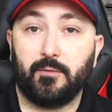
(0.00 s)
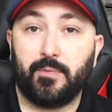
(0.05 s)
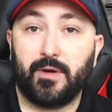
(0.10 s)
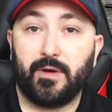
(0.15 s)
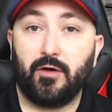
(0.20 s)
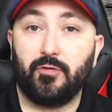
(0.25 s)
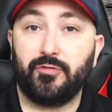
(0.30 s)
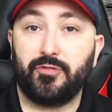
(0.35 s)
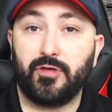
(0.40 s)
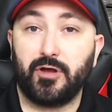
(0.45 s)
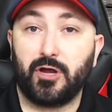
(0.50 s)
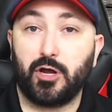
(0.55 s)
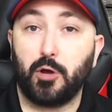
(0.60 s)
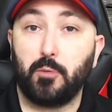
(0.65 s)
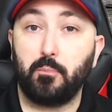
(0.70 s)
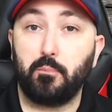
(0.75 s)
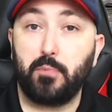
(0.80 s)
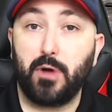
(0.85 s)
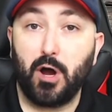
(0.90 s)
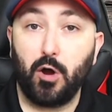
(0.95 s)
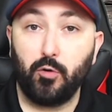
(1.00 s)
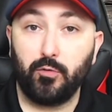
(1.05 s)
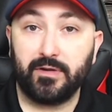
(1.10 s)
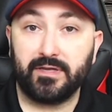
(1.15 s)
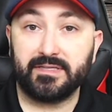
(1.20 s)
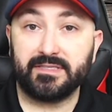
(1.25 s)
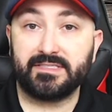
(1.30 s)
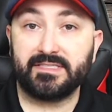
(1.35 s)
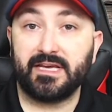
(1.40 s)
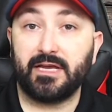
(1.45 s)
about the
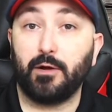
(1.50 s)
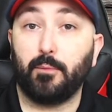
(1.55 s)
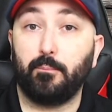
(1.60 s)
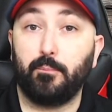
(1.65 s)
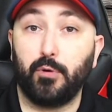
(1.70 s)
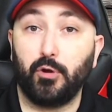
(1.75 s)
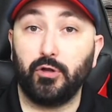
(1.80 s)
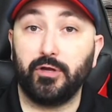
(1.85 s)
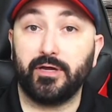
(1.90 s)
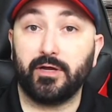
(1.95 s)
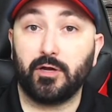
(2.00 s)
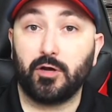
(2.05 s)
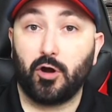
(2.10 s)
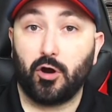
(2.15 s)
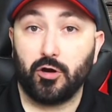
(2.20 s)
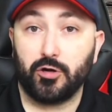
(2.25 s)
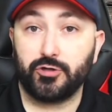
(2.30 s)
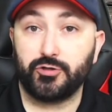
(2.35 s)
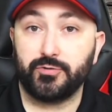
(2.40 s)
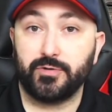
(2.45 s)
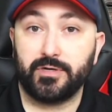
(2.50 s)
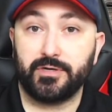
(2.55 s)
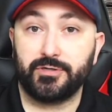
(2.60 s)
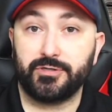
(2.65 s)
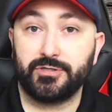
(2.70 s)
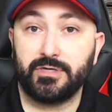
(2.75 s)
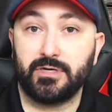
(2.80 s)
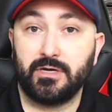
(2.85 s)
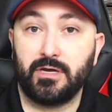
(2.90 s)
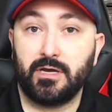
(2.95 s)
components in a bullet
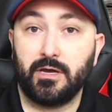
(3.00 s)
cartridge.